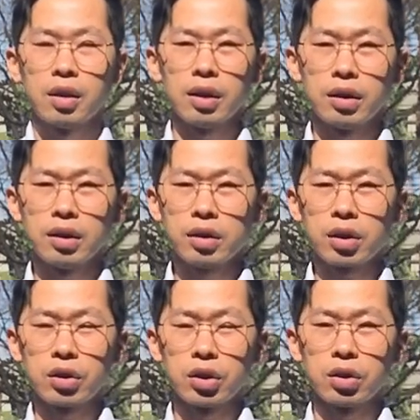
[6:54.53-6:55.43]
In this
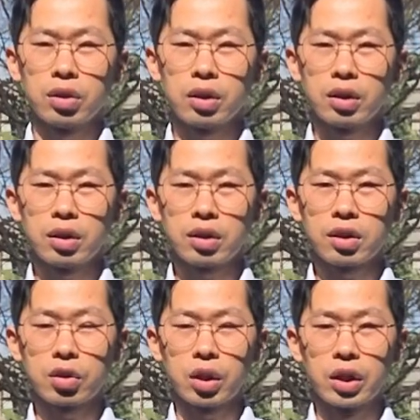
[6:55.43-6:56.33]

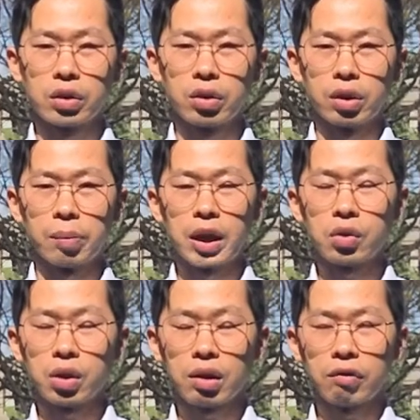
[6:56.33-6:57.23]
situation, the
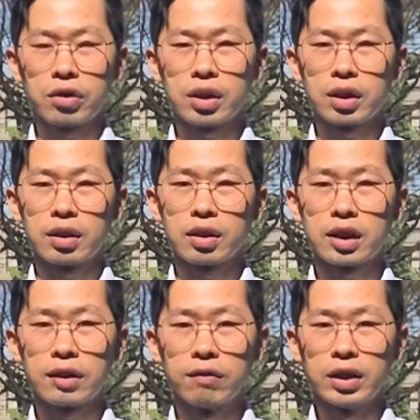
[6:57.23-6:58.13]
patient has
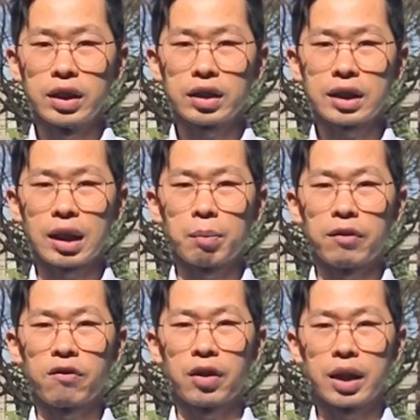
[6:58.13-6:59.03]
severe stomach
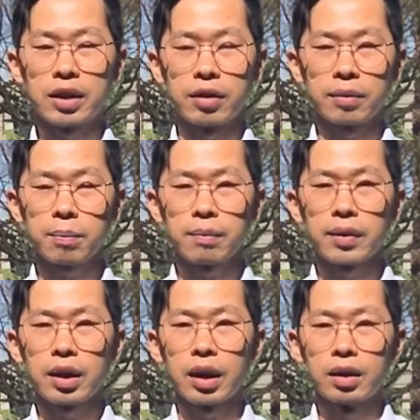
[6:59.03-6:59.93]
fire,
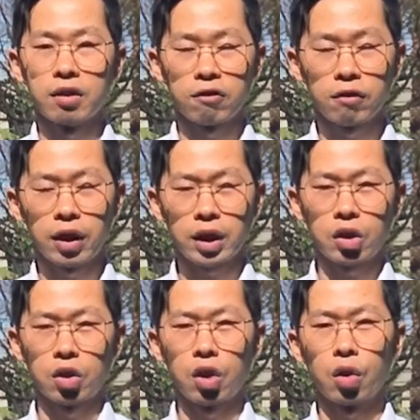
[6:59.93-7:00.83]
and the fire
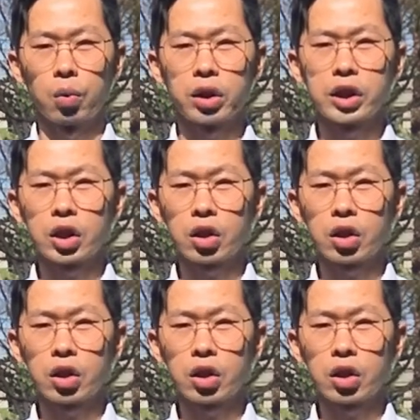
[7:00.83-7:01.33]
already